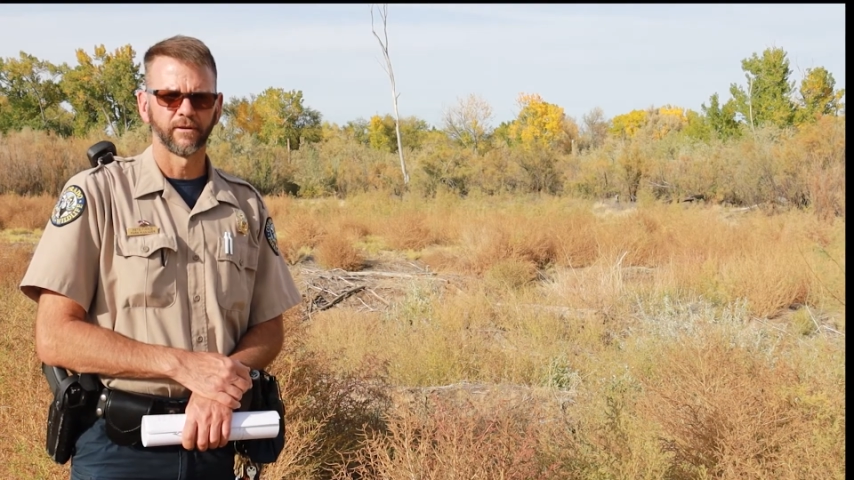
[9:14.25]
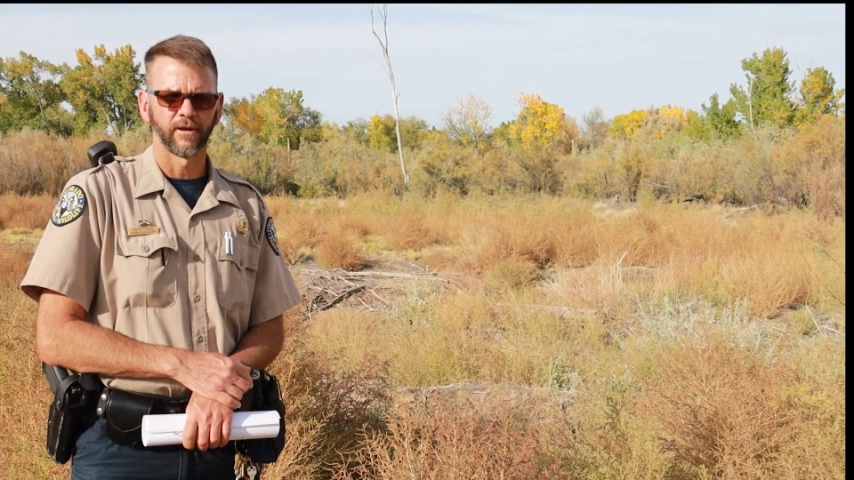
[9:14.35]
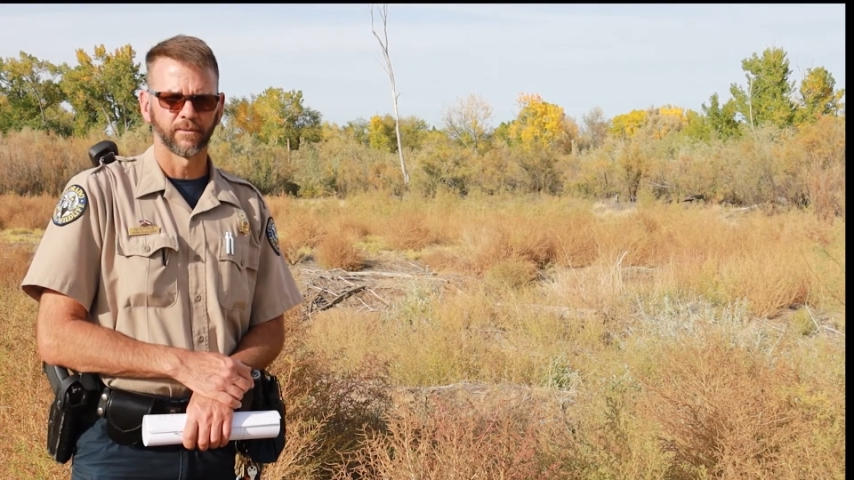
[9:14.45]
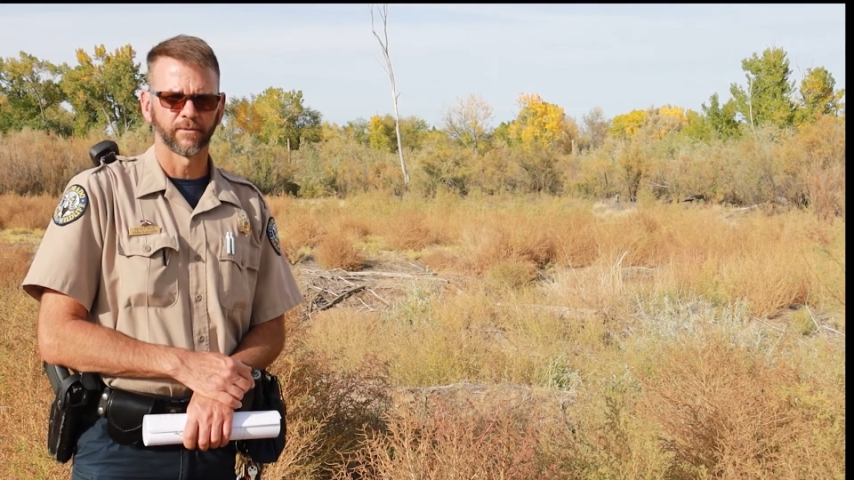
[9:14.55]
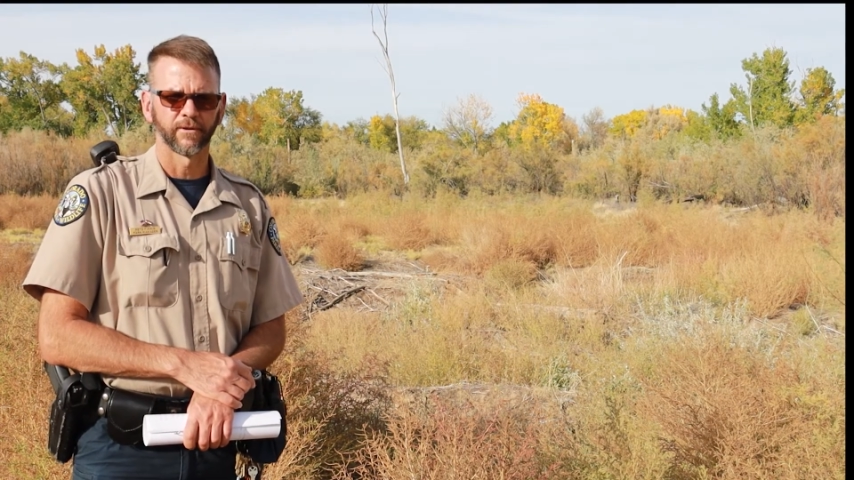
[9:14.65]

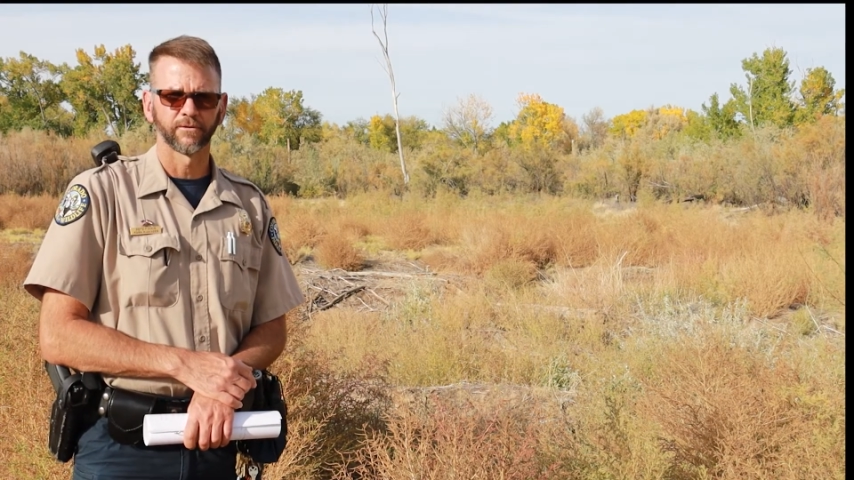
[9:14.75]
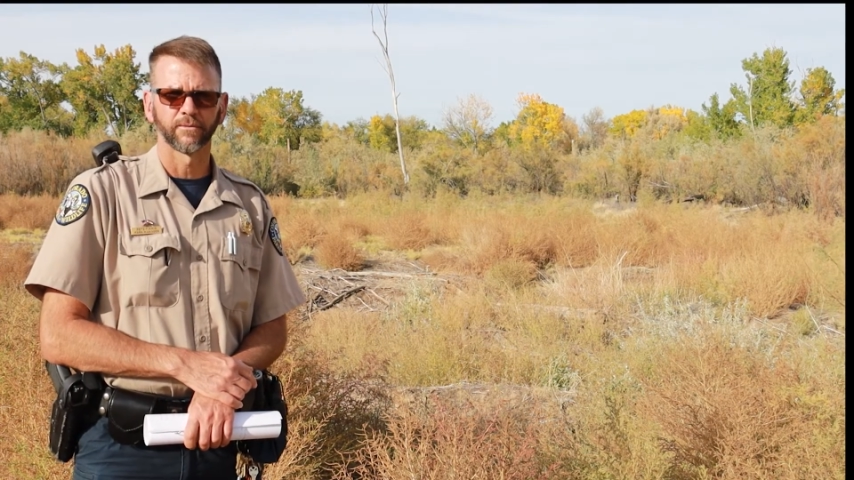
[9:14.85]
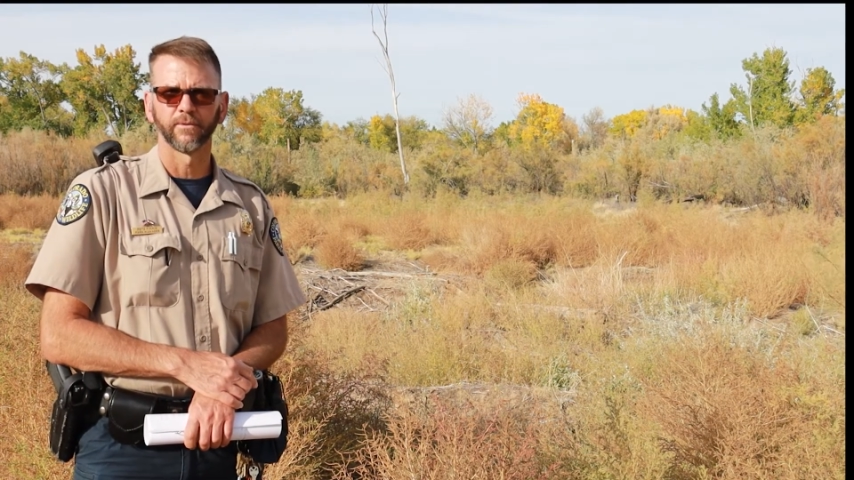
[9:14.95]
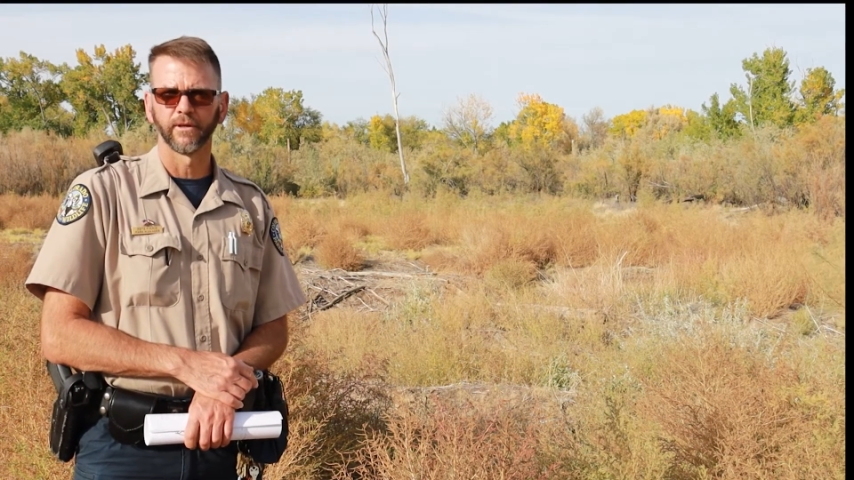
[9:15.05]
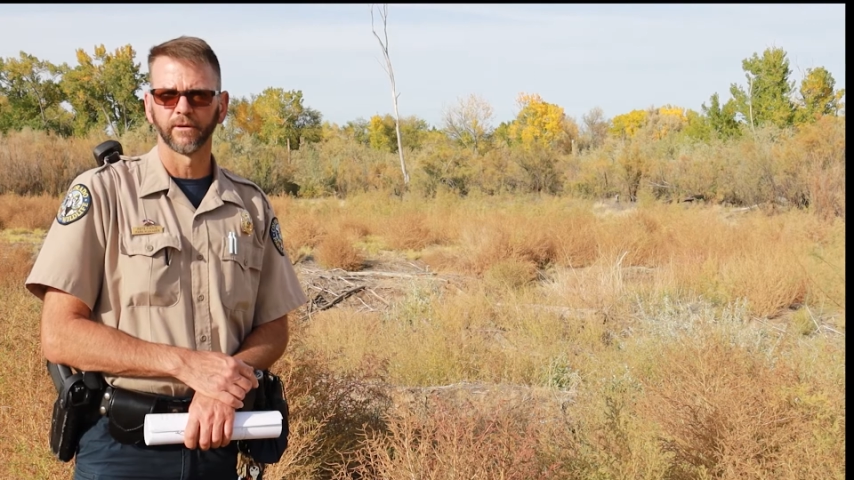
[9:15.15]
tamarisk
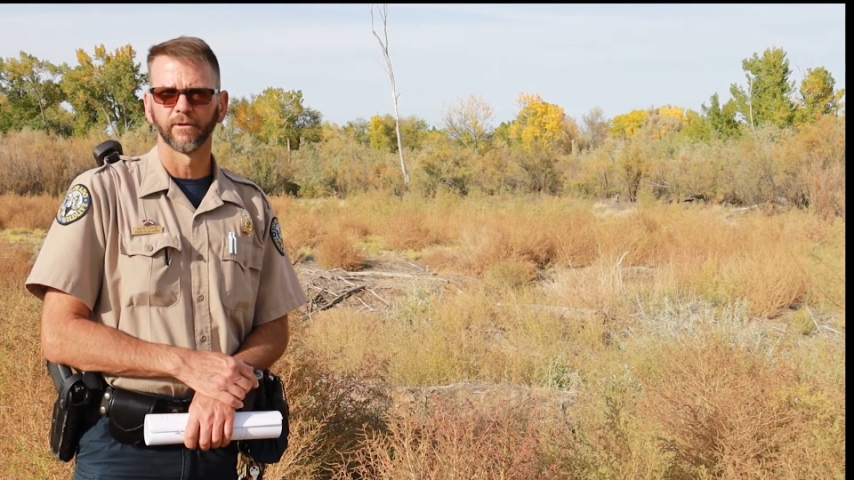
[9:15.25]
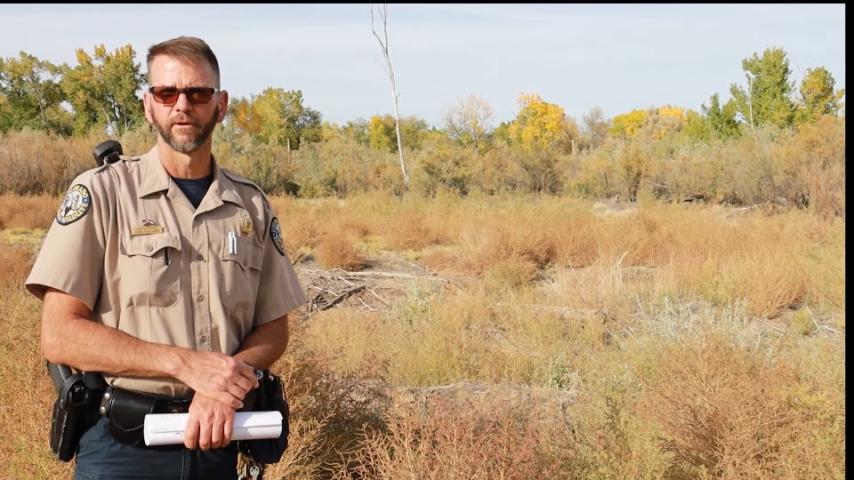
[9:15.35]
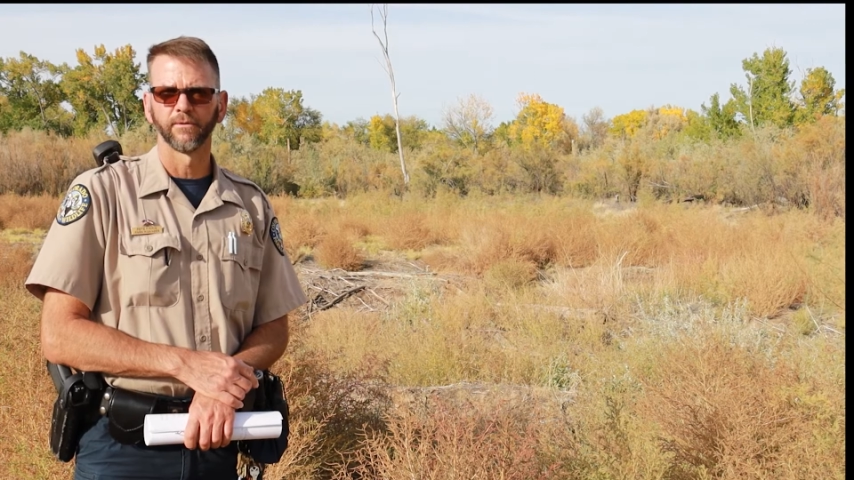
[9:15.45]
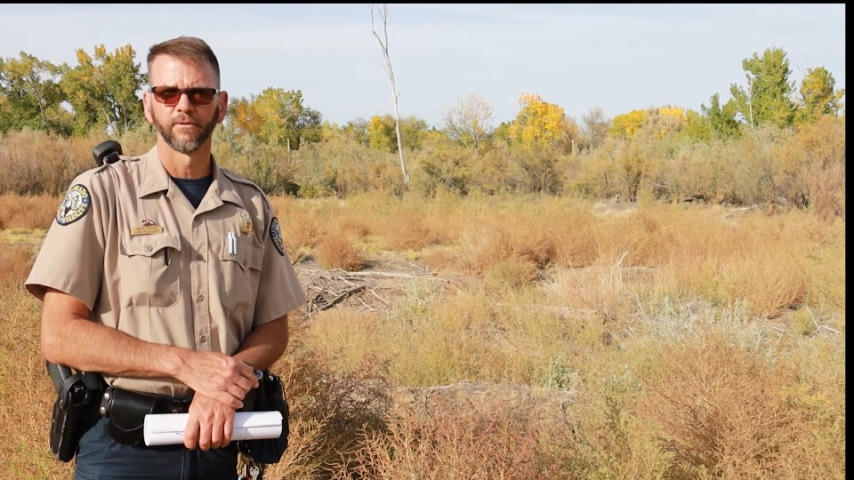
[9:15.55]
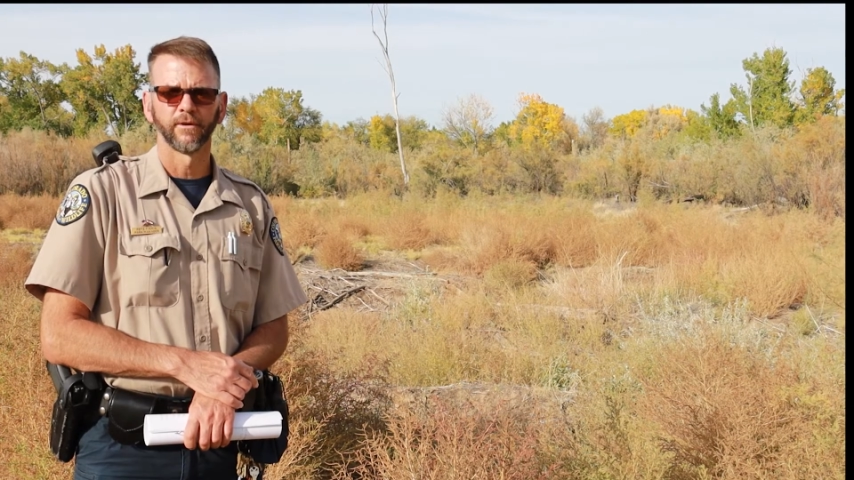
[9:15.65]

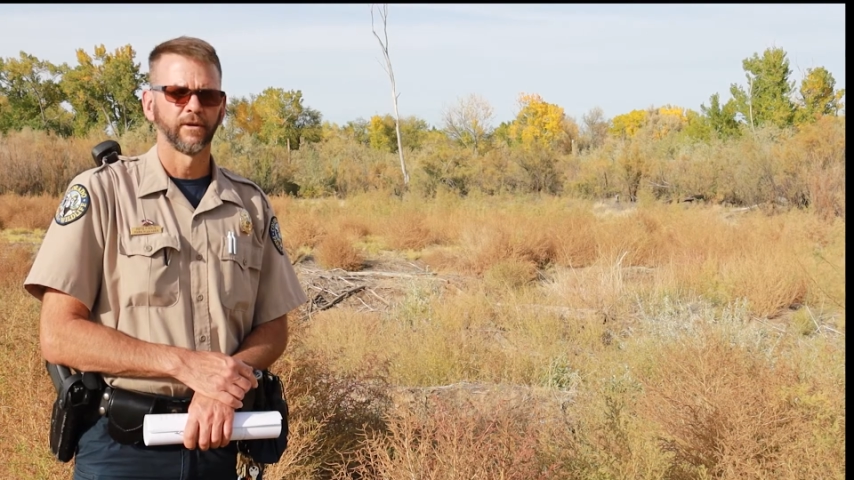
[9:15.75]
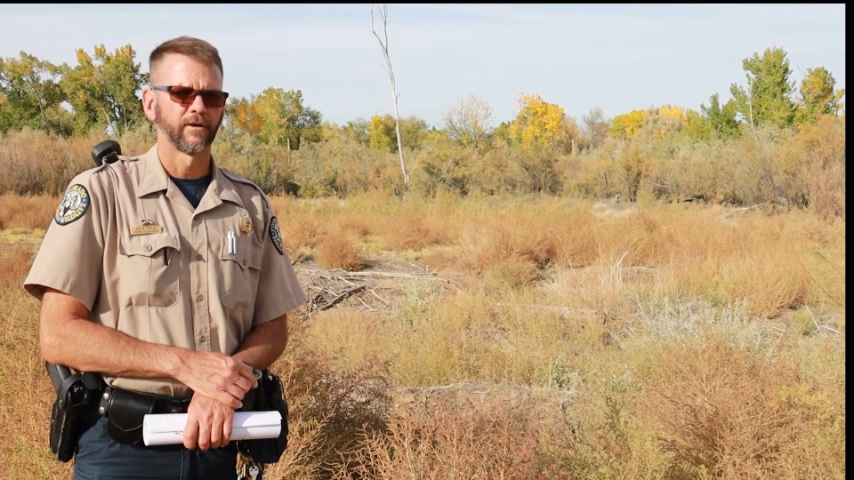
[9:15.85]
regrowth